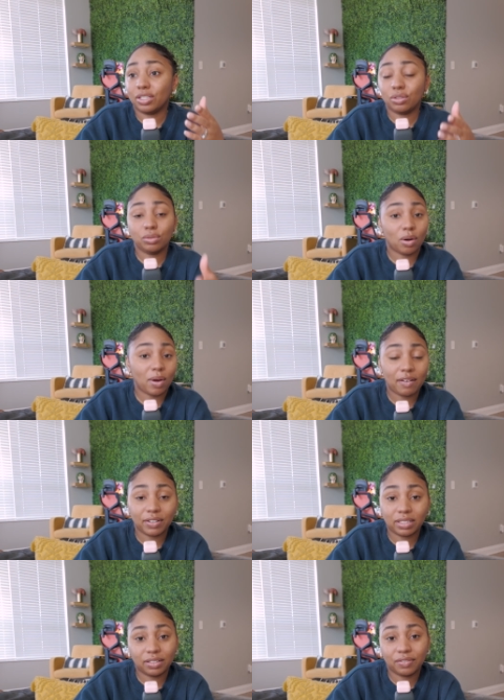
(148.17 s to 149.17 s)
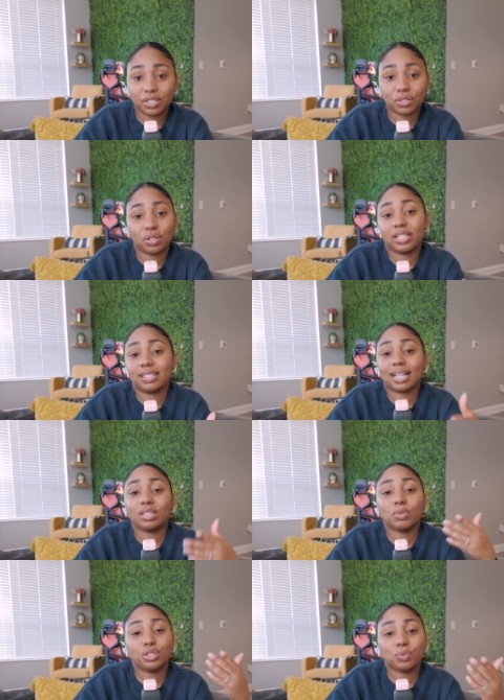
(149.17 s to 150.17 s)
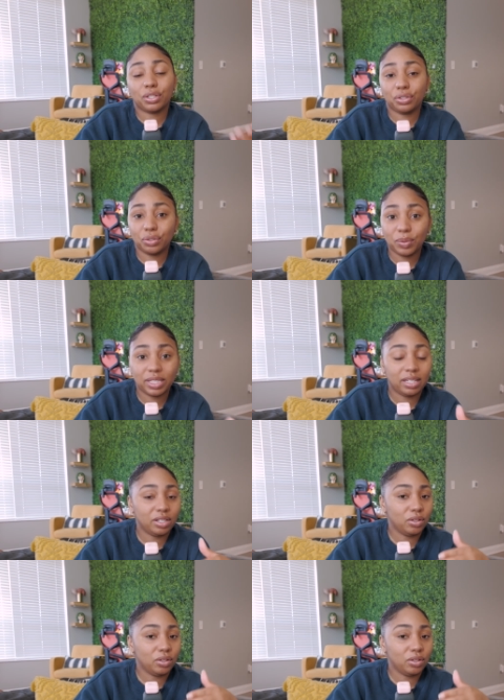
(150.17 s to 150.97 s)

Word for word: and you don't have a clear vision on exactly what you want to do with it,